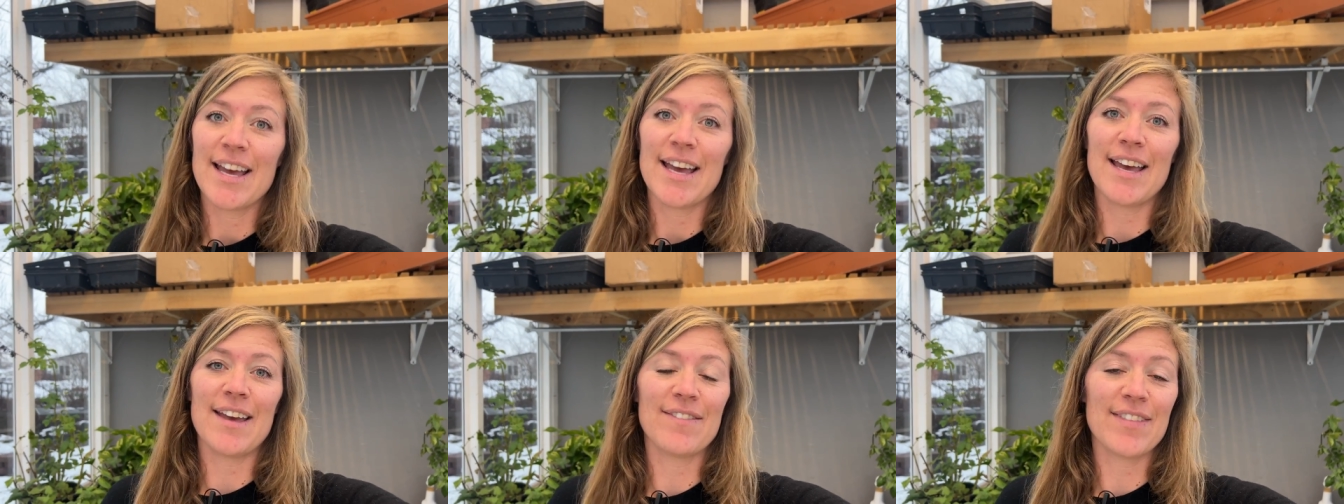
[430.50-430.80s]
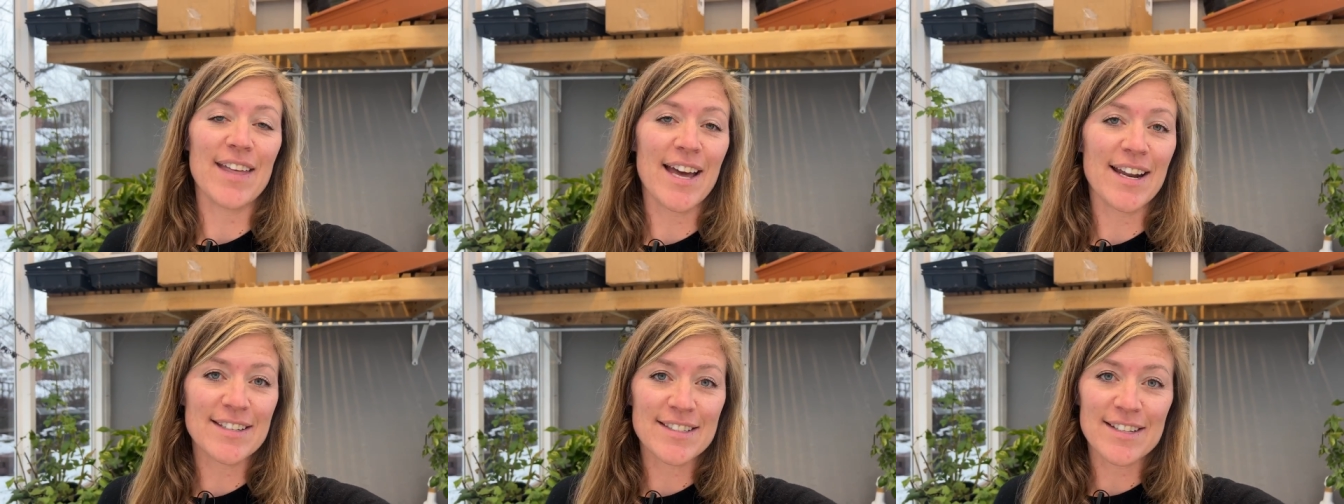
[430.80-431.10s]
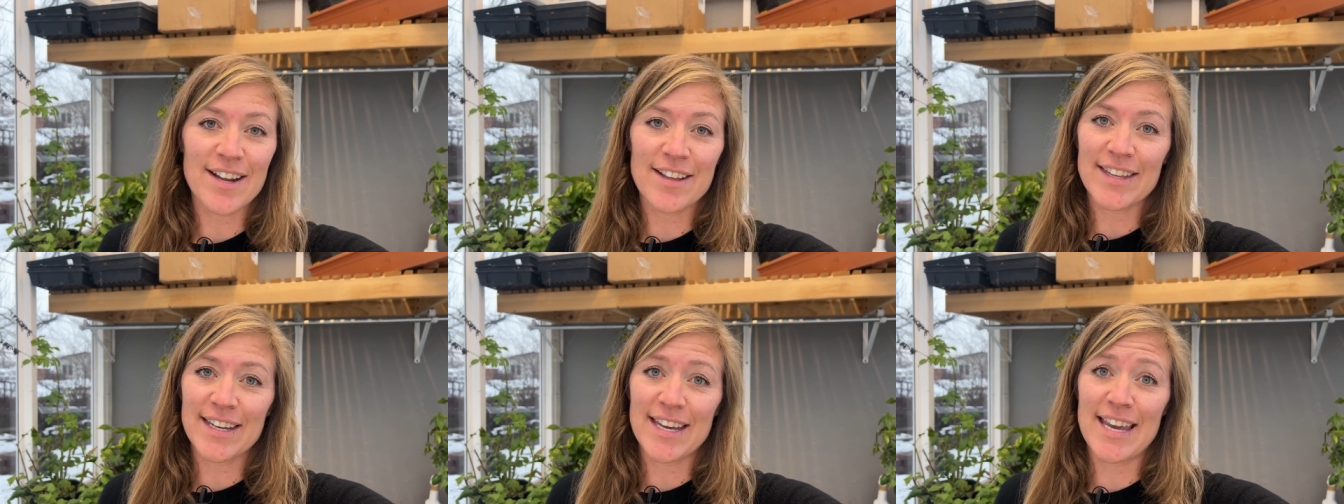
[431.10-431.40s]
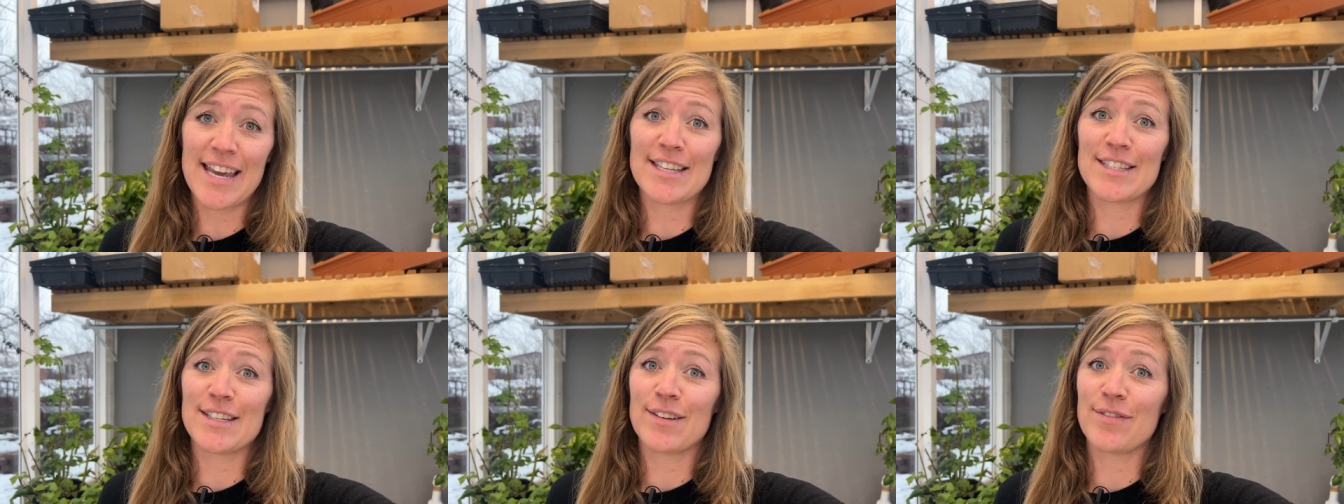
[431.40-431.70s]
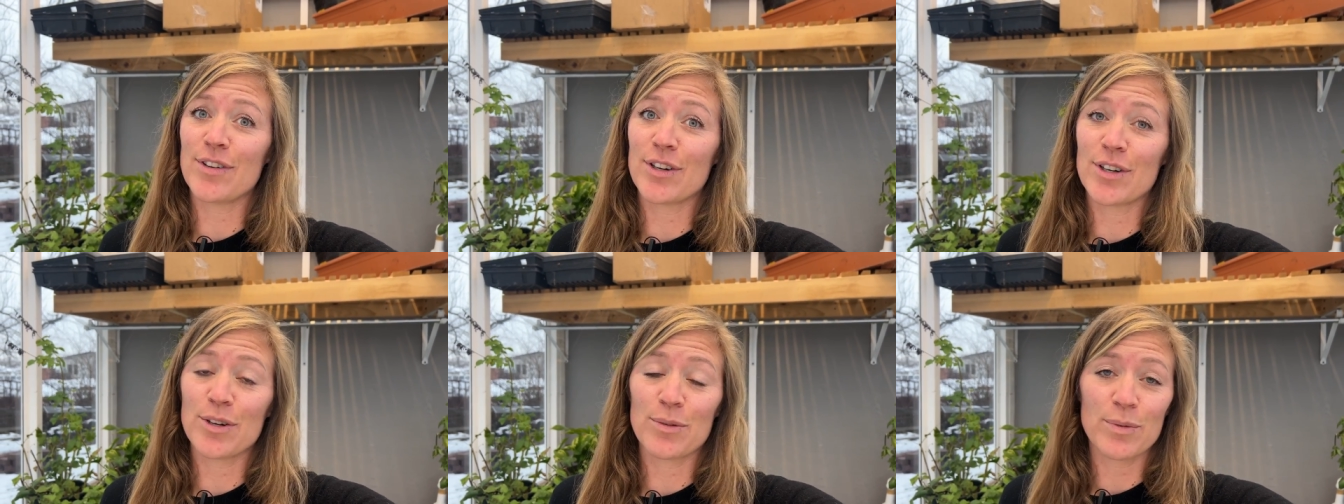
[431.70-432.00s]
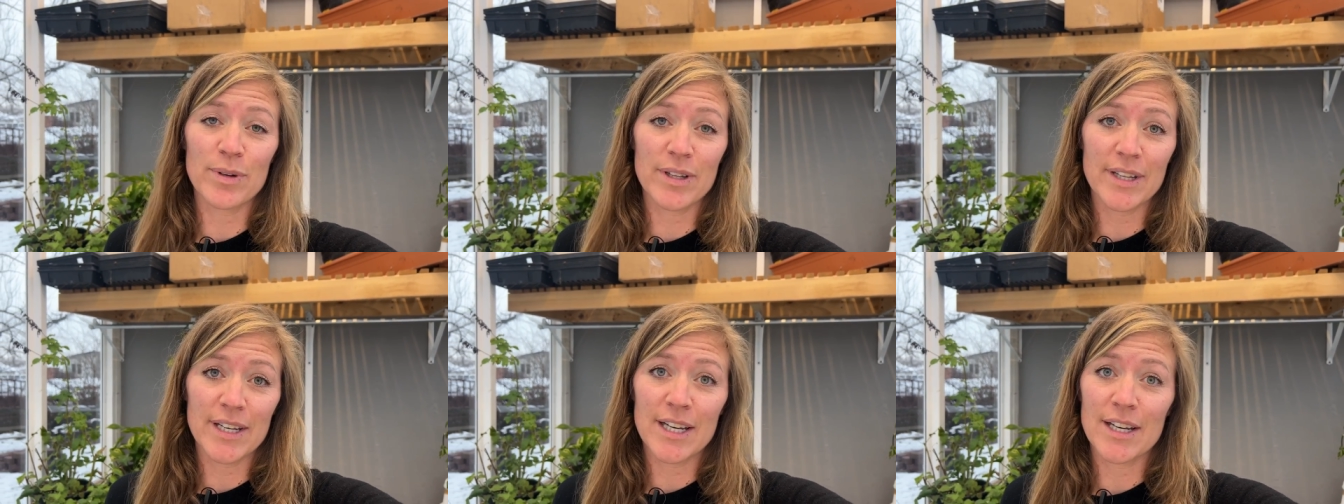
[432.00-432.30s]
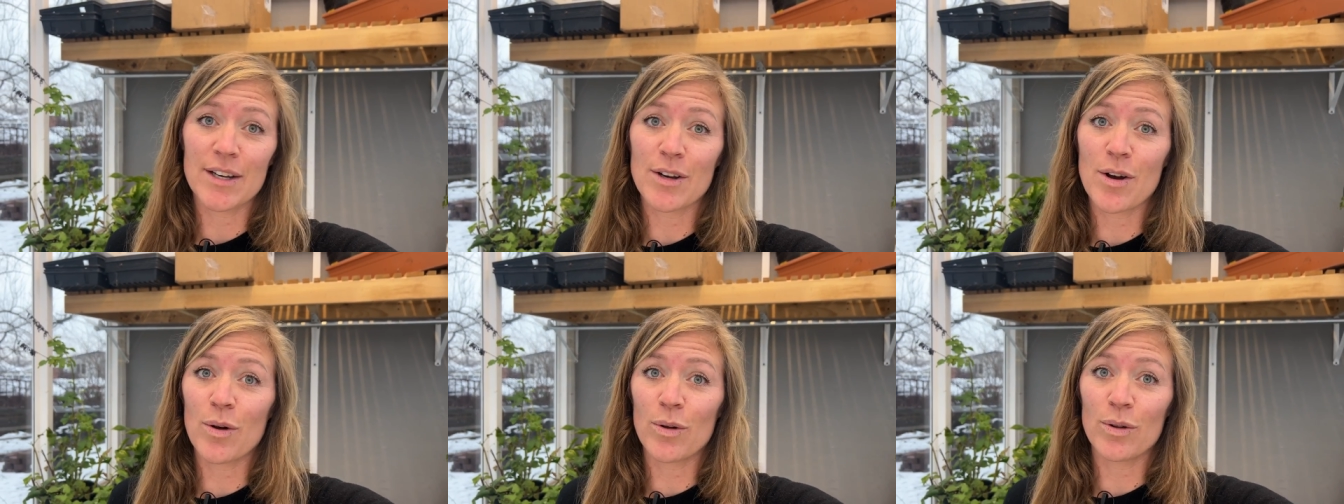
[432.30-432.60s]
If that is not the case, if you're in a
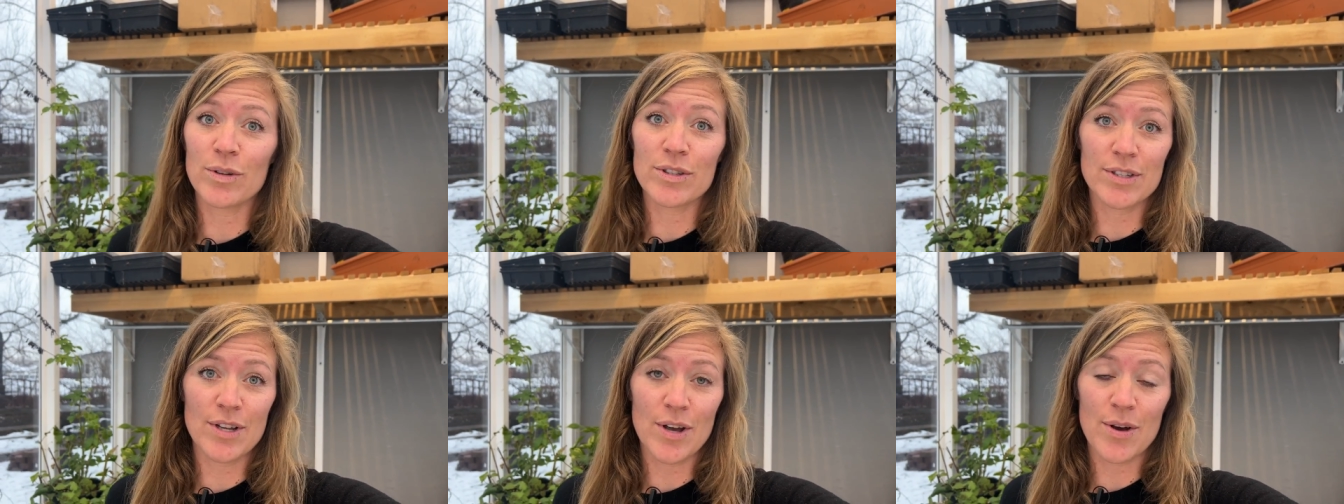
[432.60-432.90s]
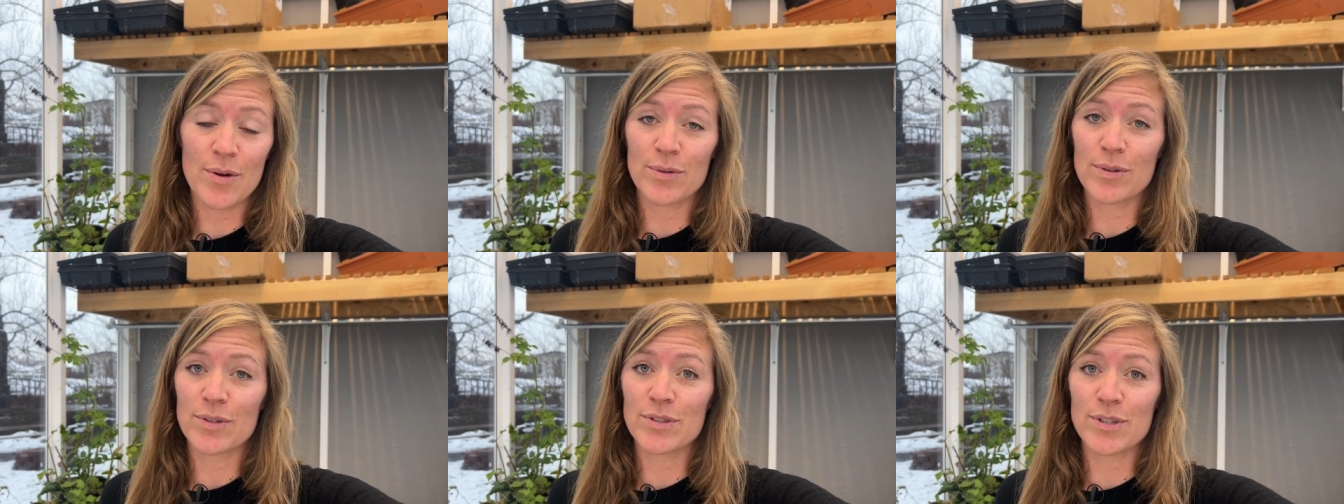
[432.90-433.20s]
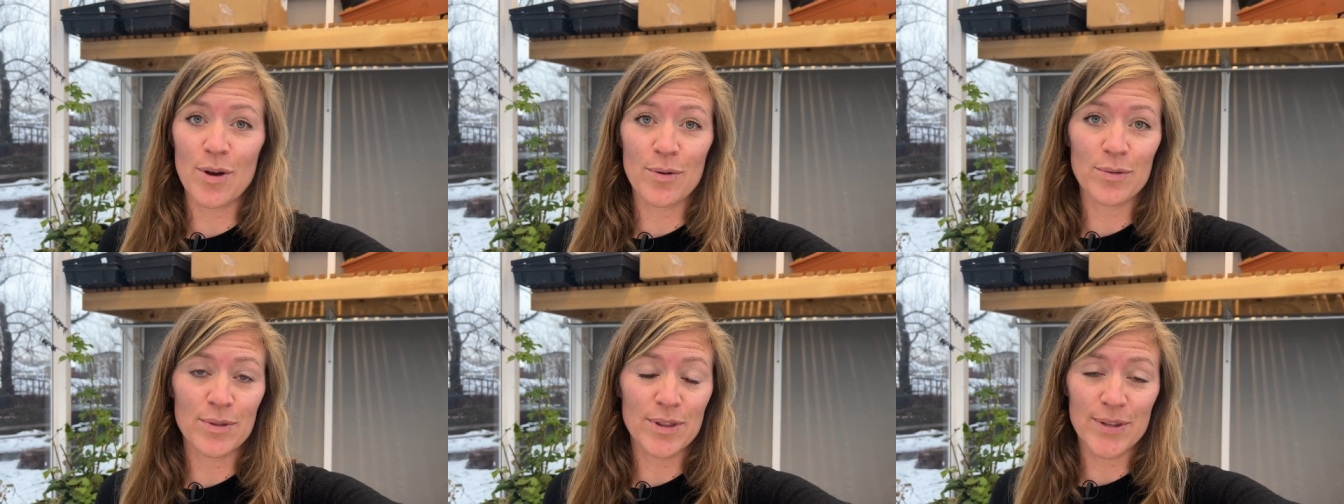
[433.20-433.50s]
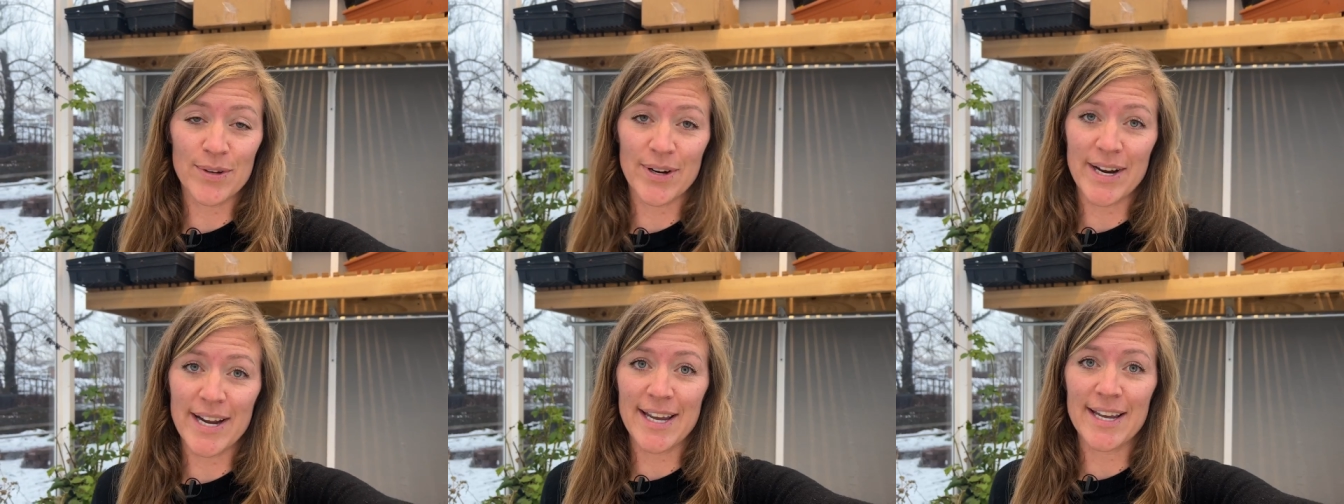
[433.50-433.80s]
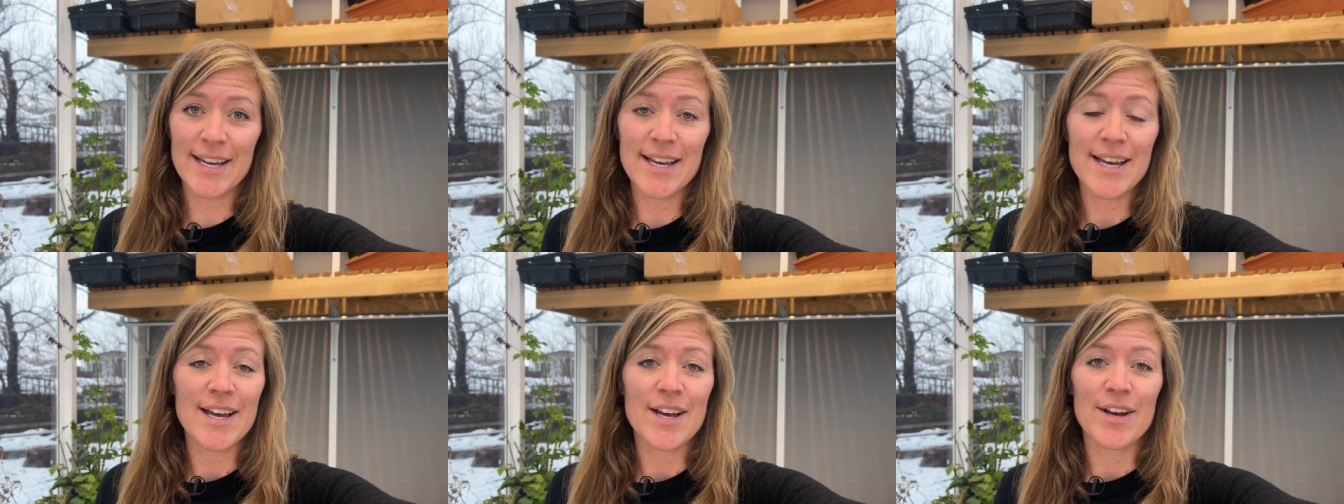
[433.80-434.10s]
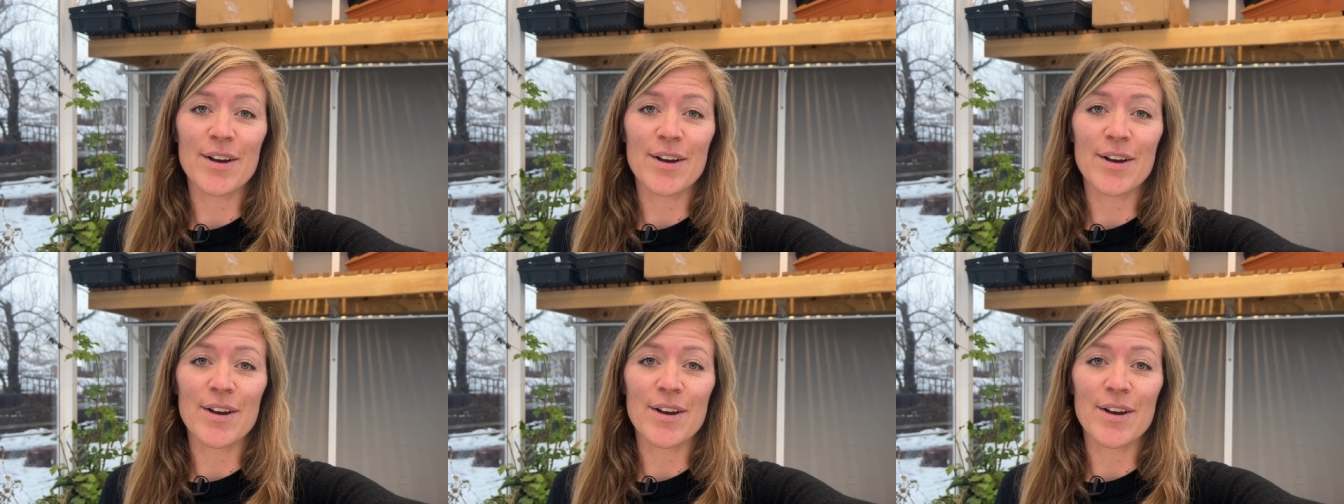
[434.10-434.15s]
really cold zone, zone three,